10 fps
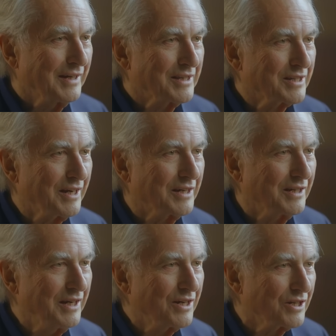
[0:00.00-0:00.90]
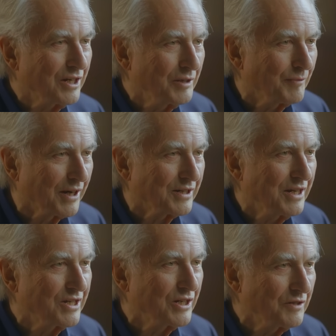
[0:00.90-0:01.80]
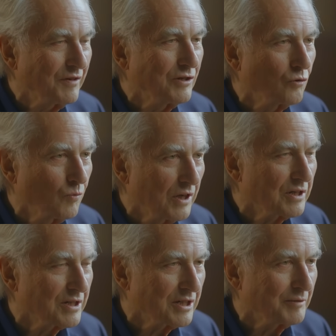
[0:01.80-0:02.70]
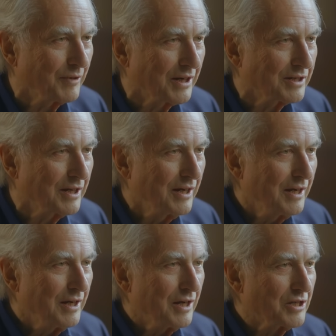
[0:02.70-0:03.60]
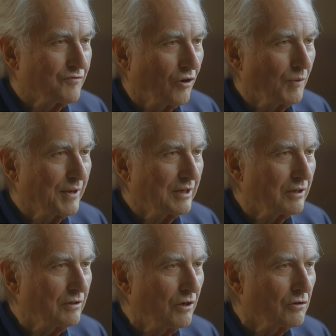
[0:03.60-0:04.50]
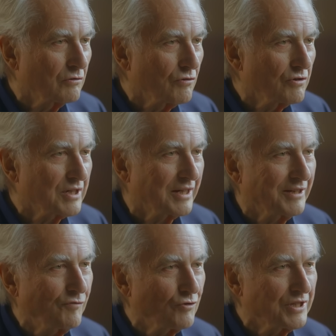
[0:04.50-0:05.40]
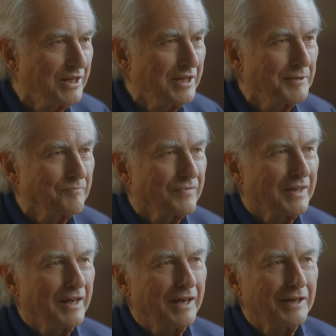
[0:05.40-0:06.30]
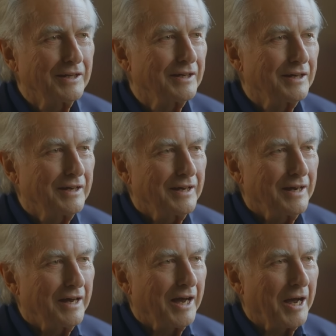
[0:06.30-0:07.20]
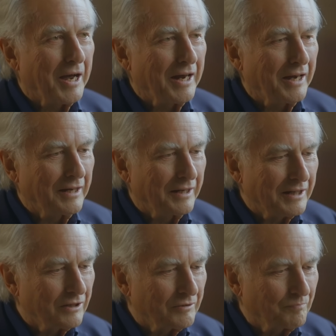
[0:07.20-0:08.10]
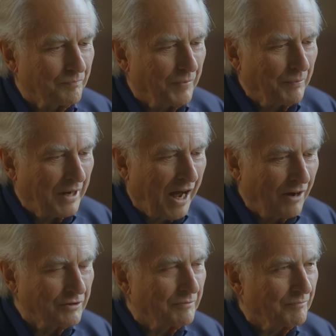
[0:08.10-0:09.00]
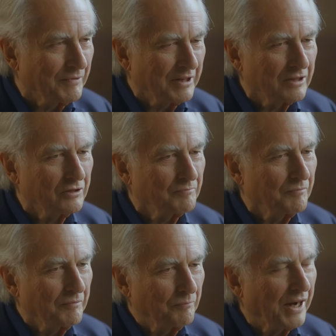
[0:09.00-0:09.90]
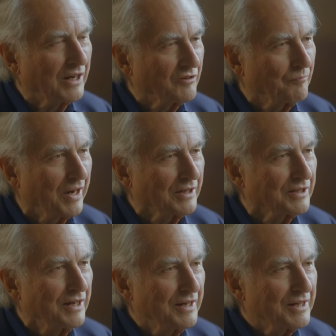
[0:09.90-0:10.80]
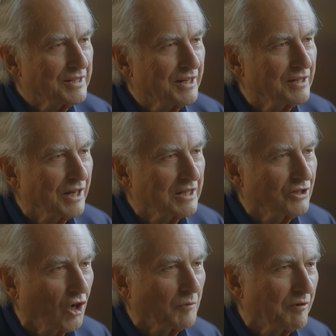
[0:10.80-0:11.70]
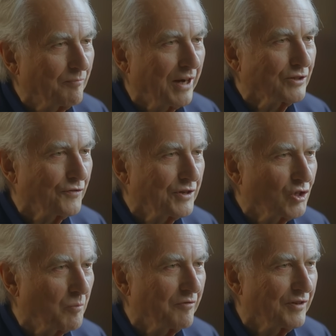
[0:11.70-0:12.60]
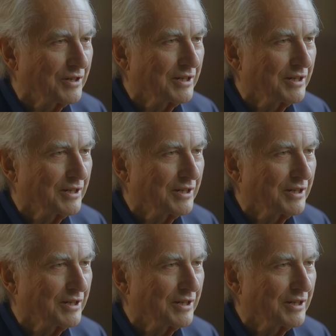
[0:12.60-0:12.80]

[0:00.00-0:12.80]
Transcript: Instead, each termite, each individual worker termite is following little local rules. Like if you see a, a, a little, a little pile of mud, stick another dollop of mud on the top of